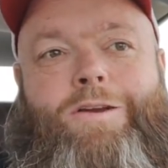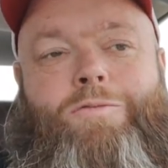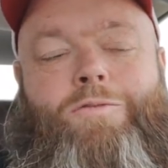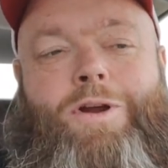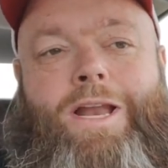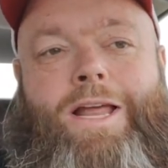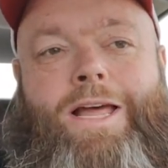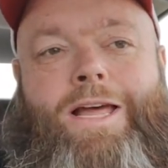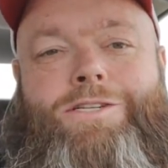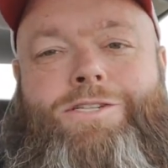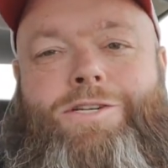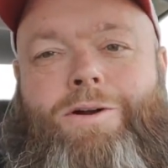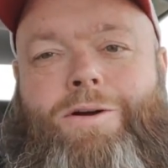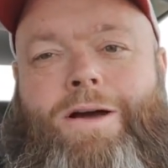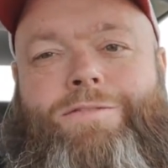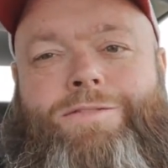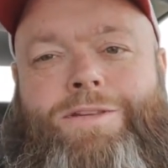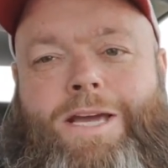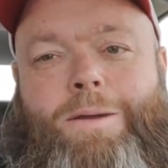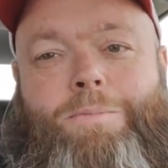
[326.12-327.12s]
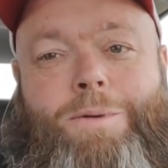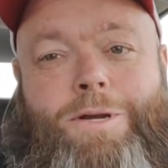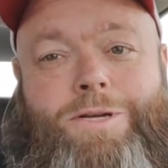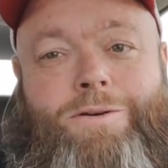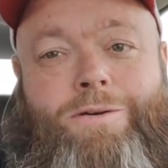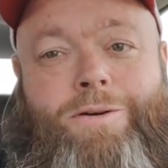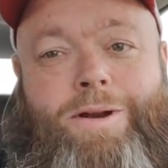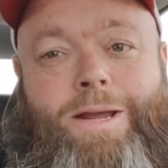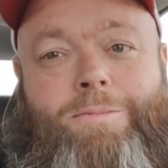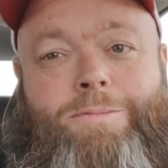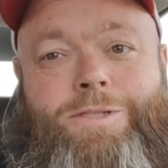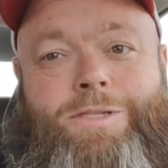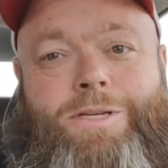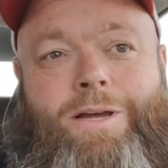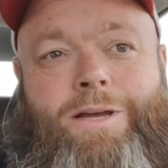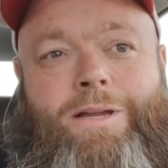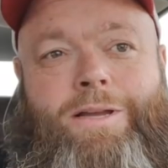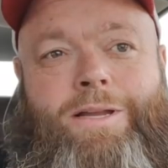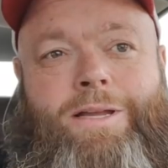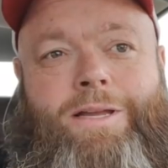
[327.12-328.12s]
Realize you don't have to take a picture on
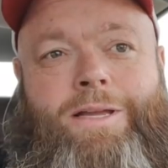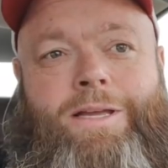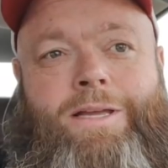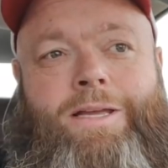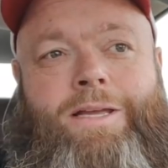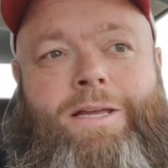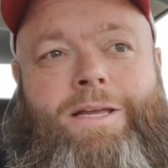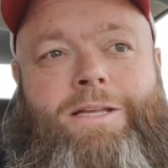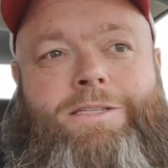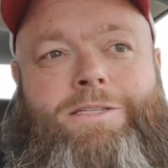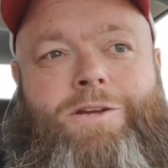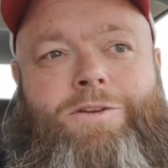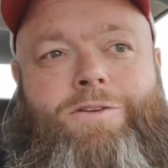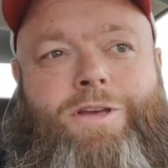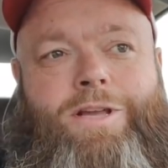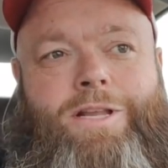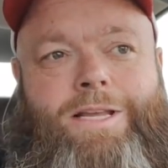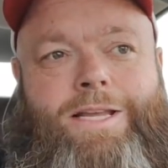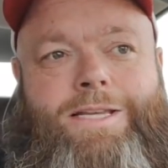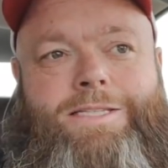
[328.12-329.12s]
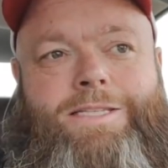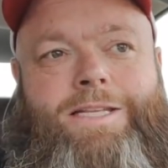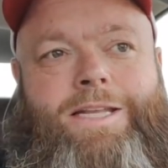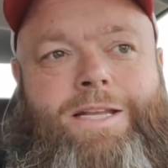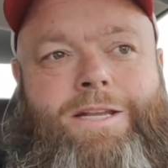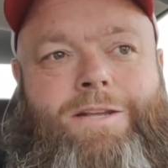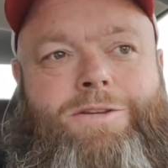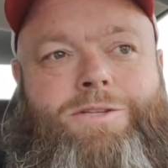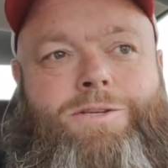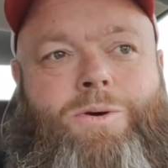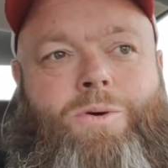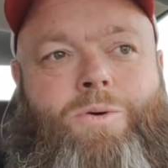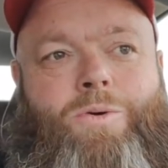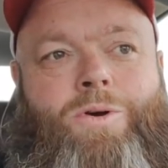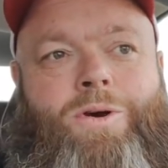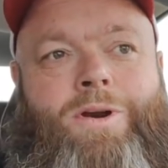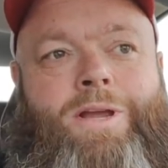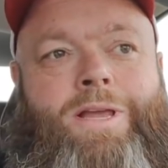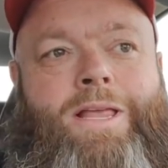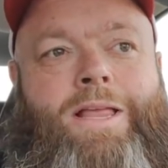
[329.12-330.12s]
Amazon. So you can list it in the
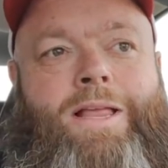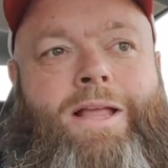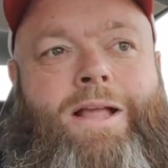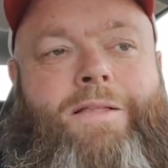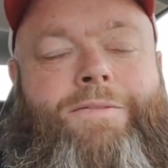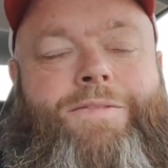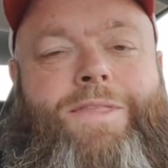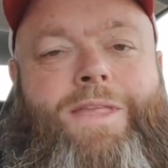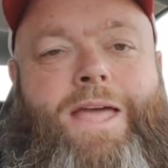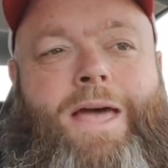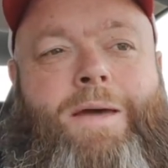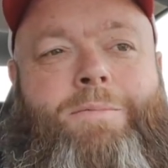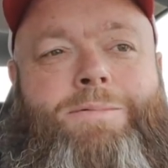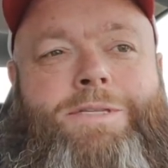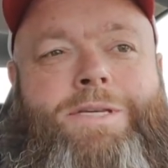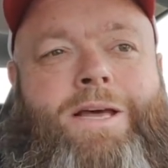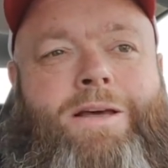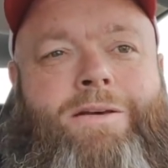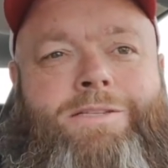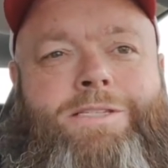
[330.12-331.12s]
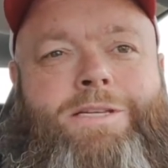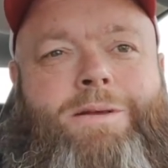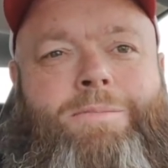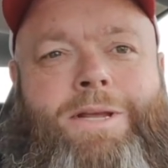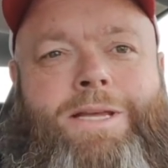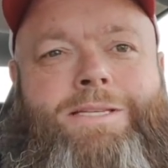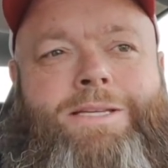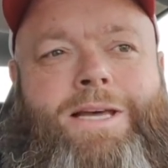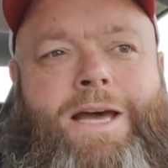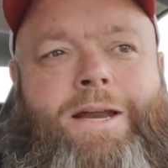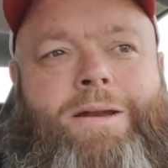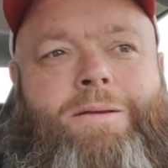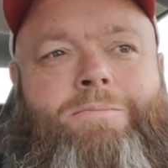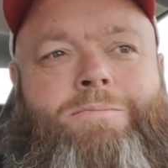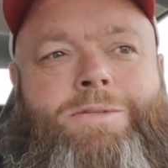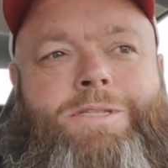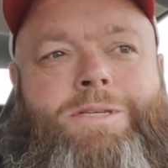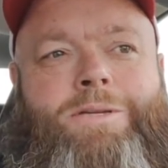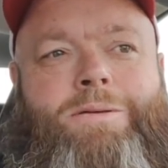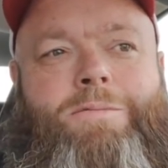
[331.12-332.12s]
store. I'm selling some of these
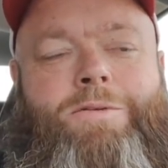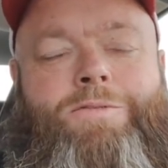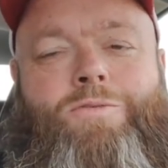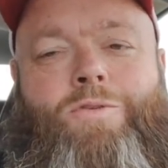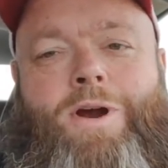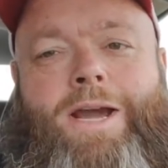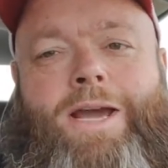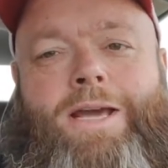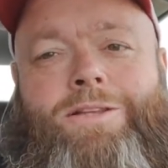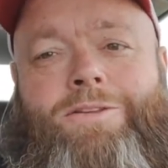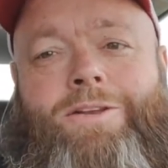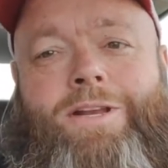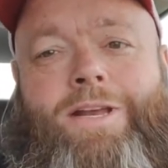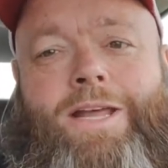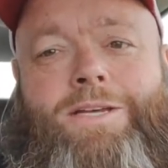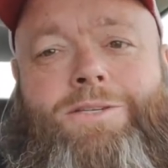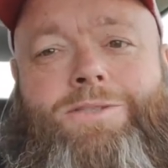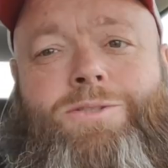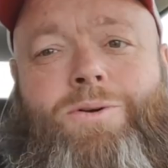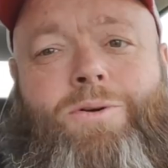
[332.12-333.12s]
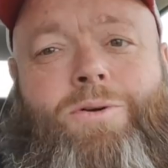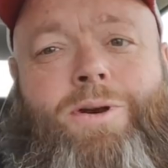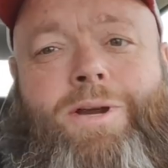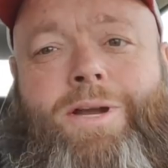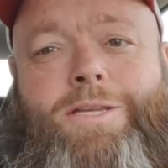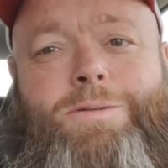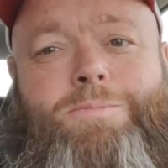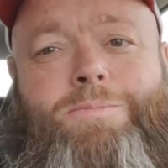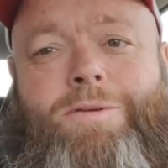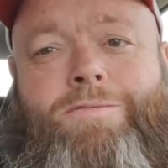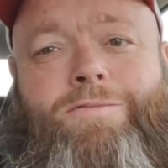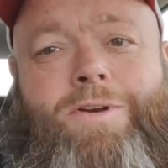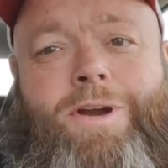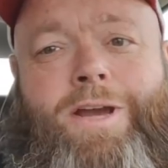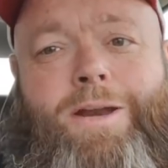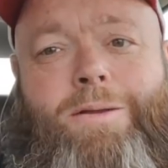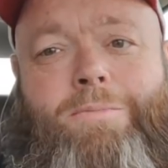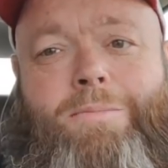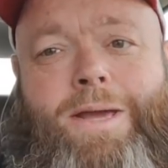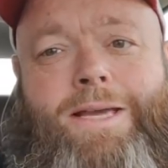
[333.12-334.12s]
items before I get to the next store. It's been
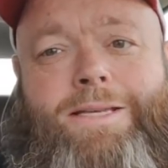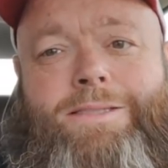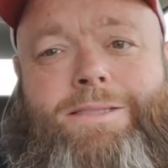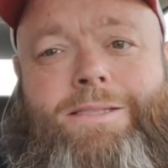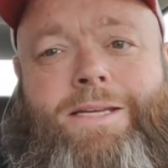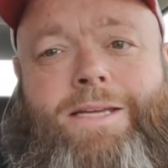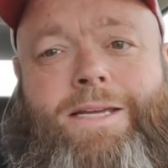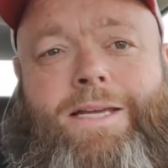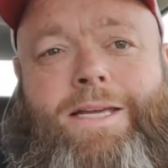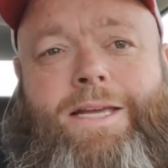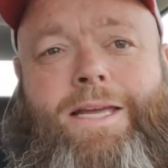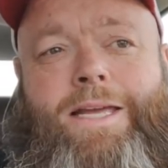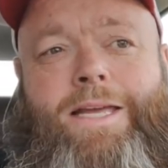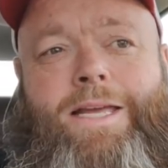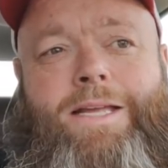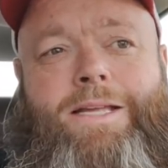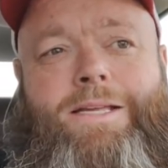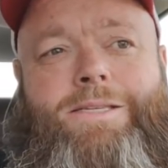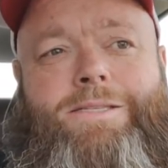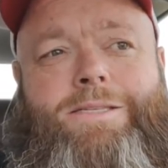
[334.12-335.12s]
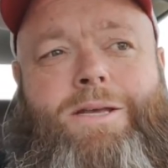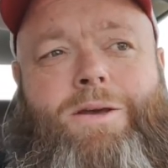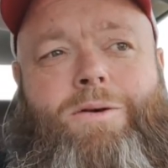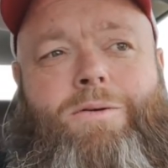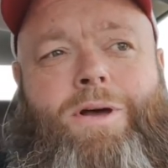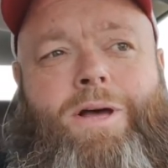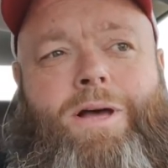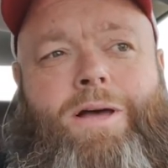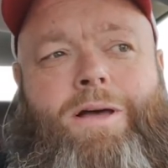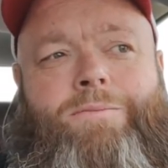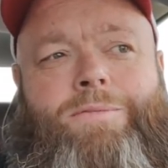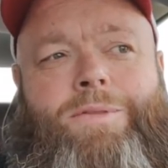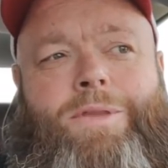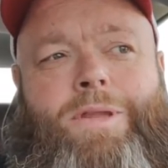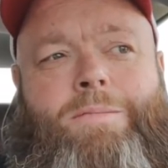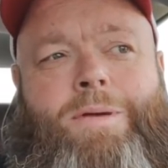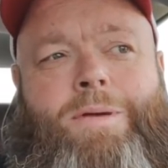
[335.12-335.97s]
freaking amazing. So I've